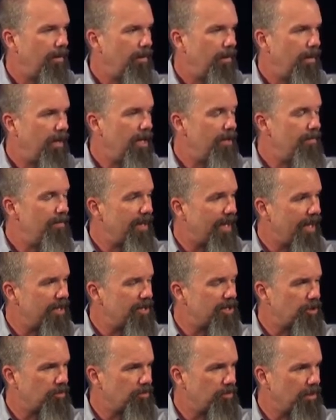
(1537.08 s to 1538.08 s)
And he
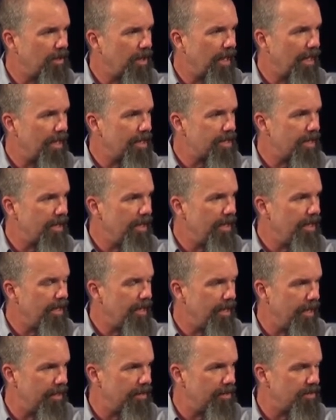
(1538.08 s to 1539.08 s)
begins to realize that he
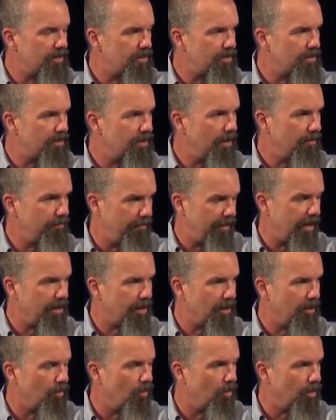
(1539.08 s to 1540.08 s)
is a
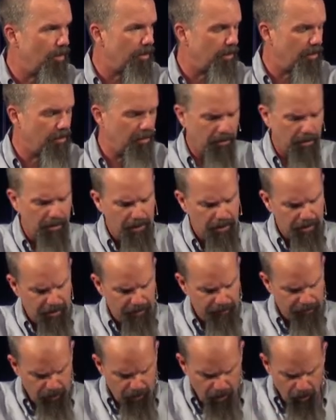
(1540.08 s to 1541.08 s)
valiant warrior.
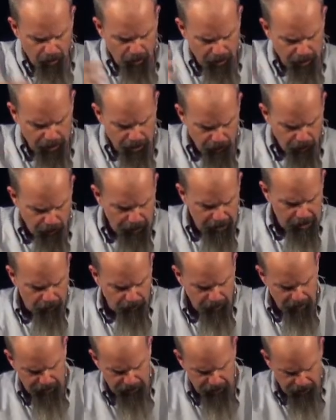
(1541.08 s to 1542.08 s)
If you go on and you read the
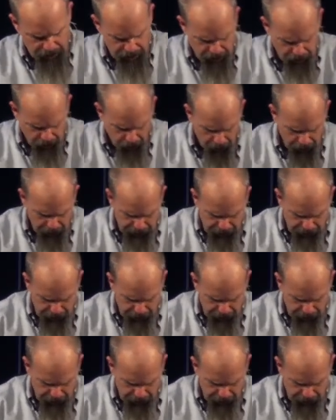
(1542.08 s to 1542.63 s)
rest of the story,